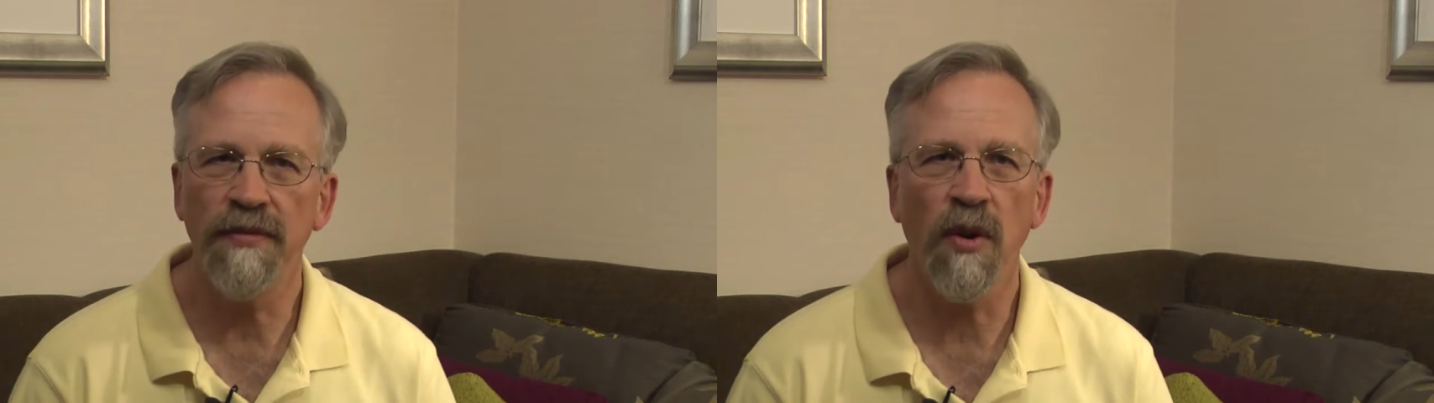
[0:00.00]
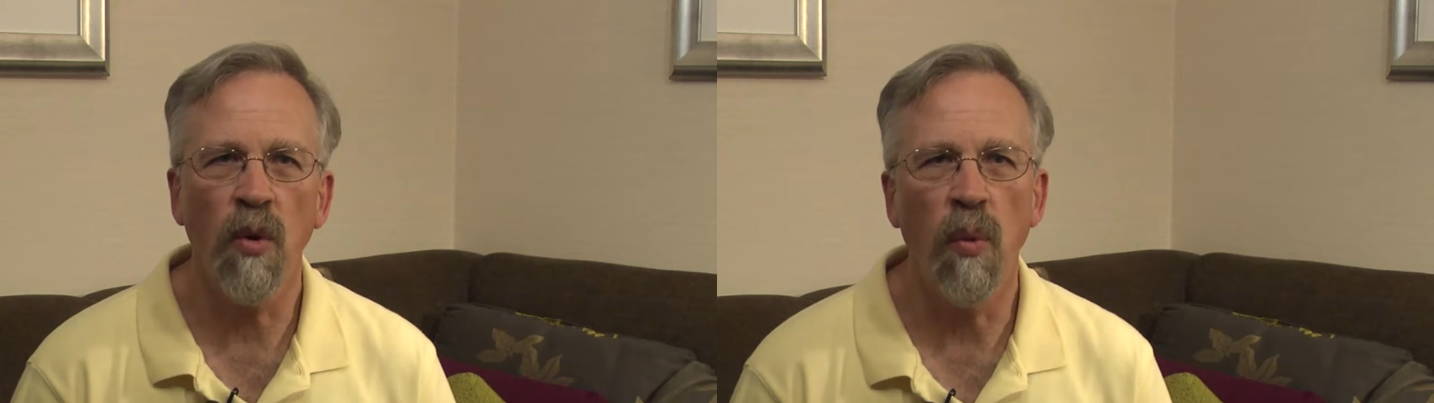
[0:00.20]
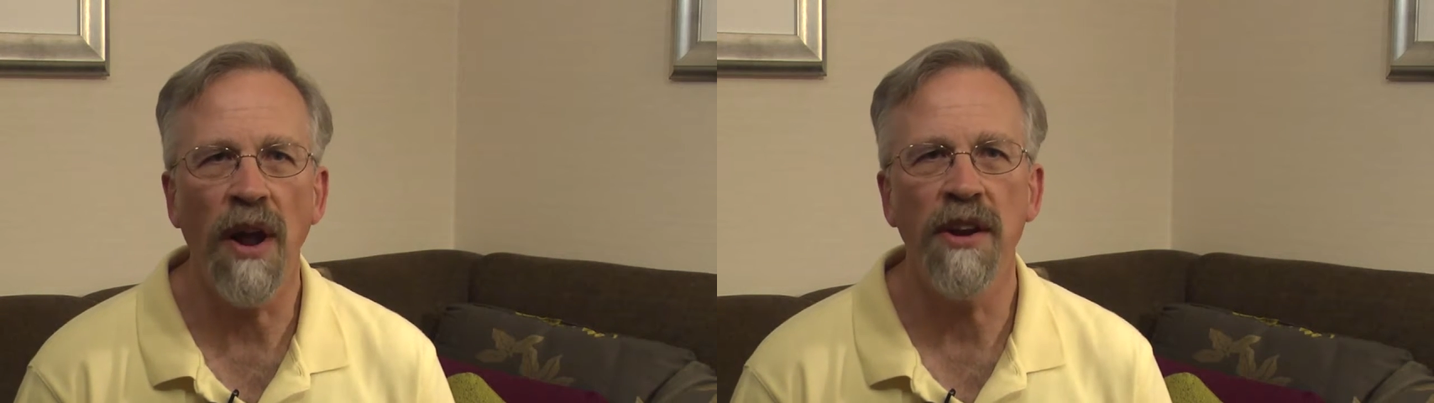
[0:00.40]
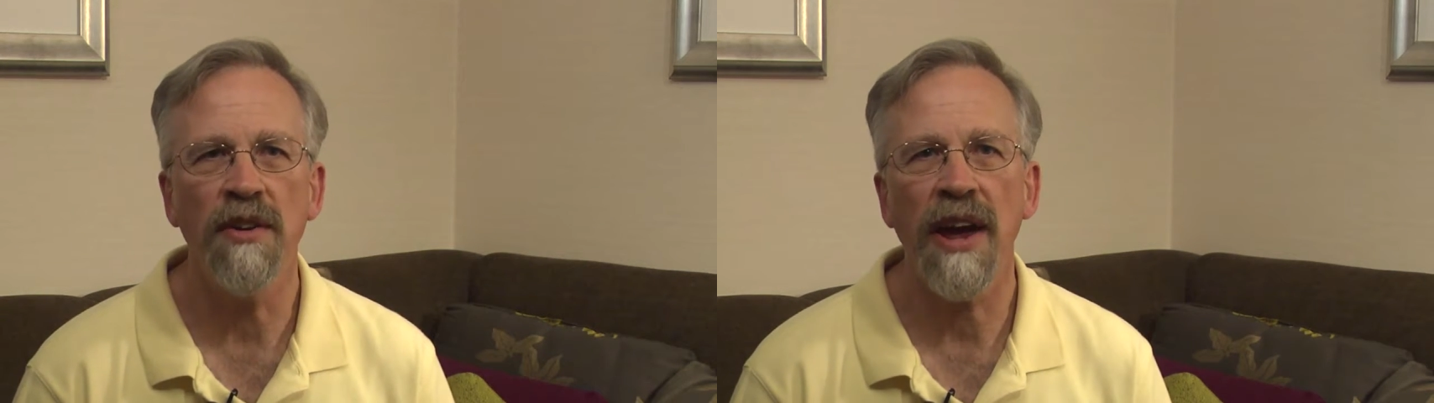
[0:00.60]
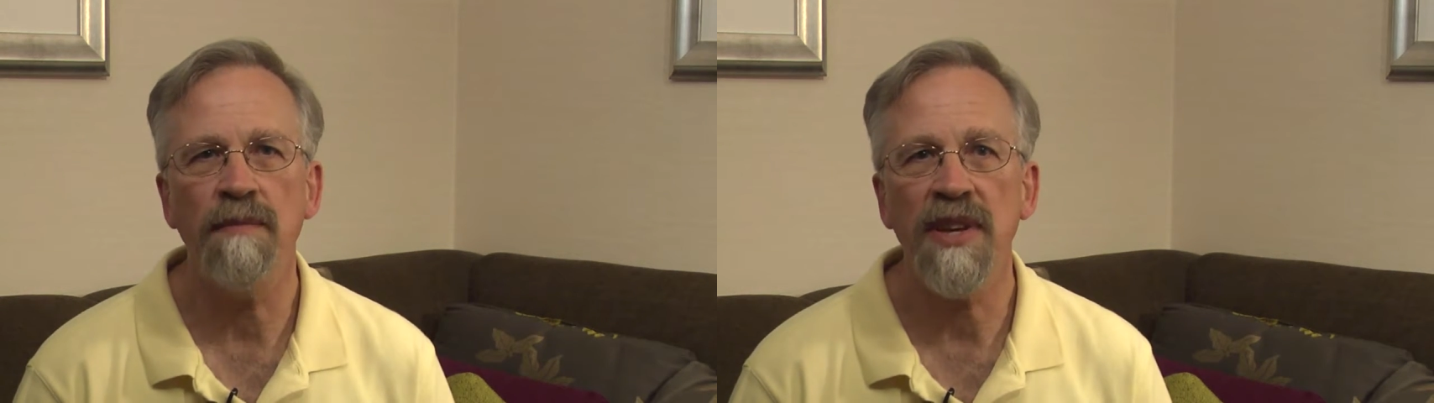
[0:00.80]
for
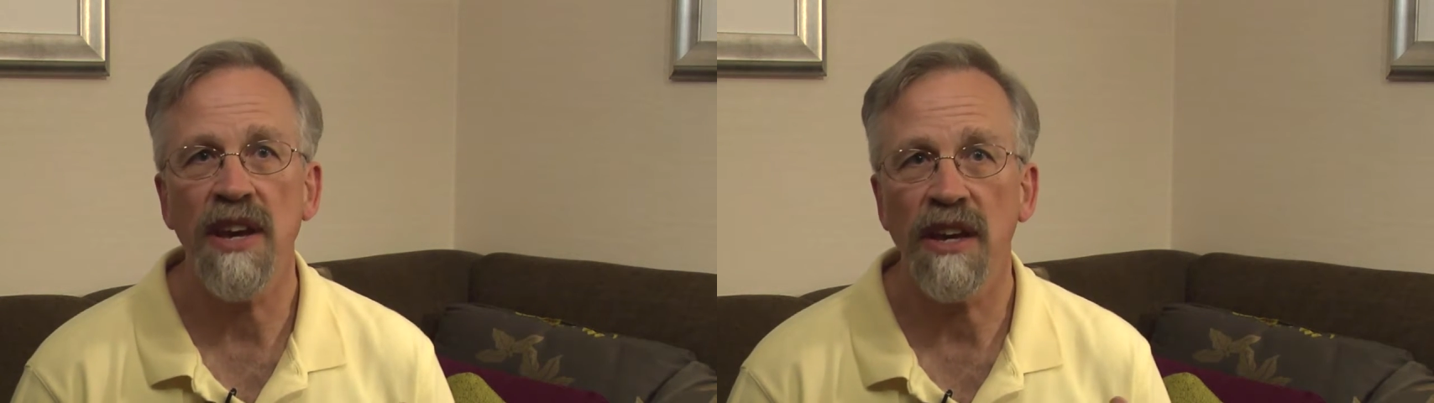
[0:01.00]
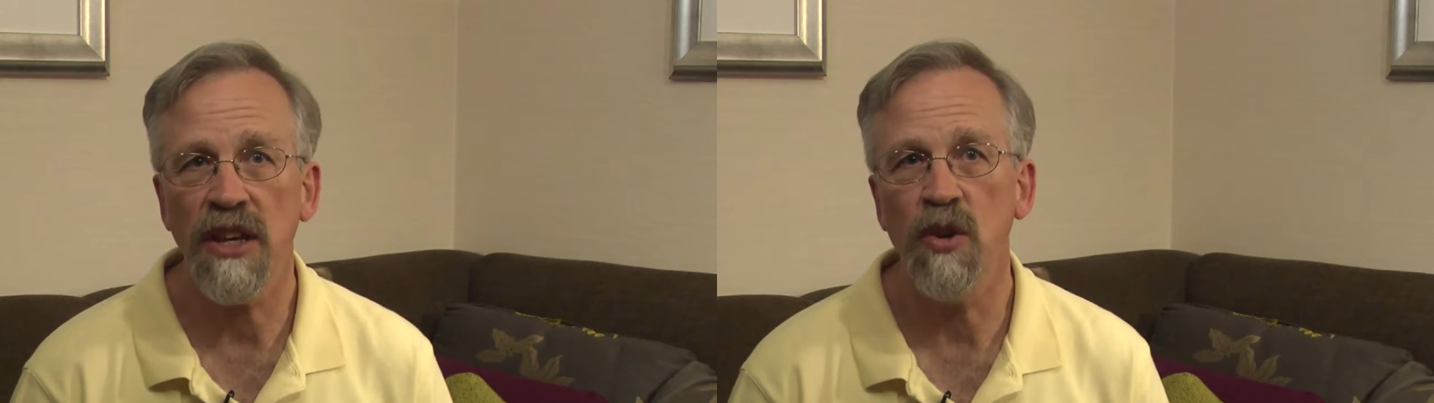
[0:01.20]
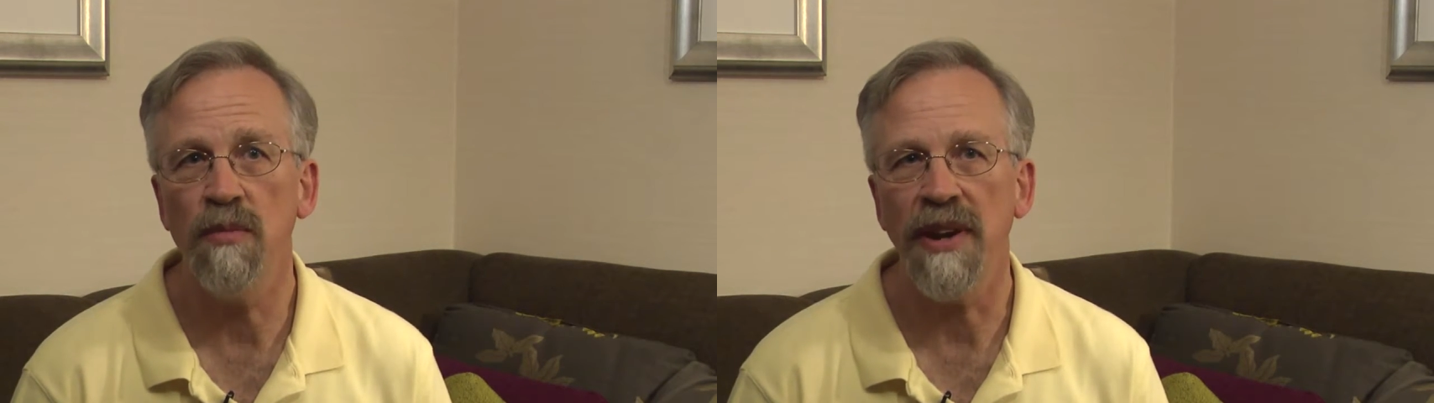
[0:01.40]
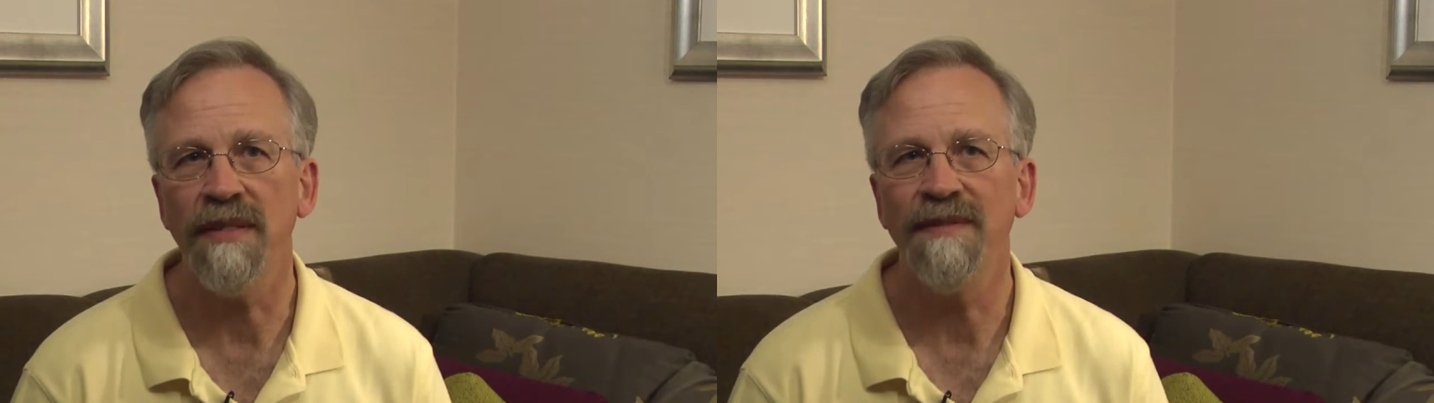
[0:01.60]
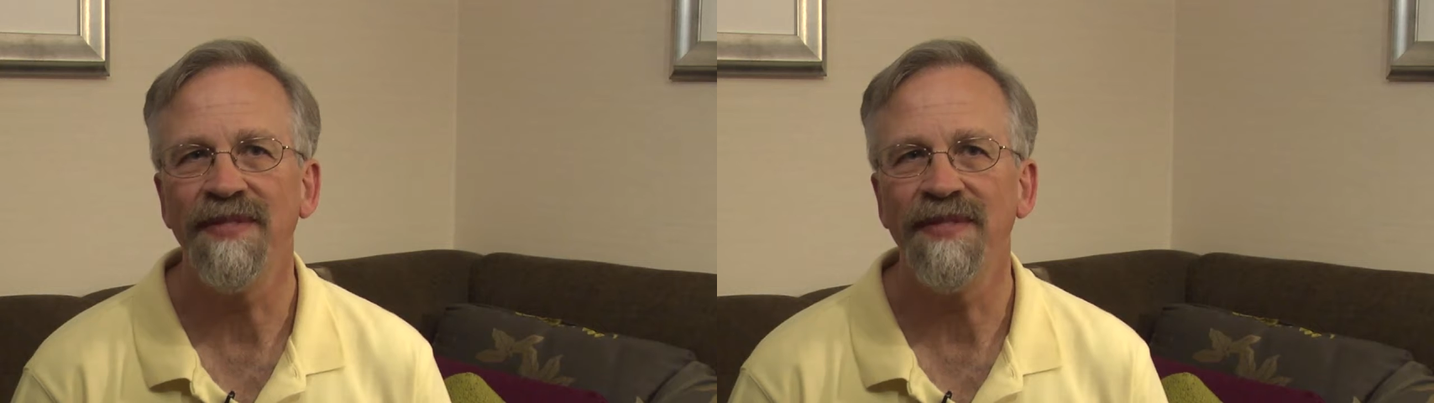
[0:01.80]
wonder at being human.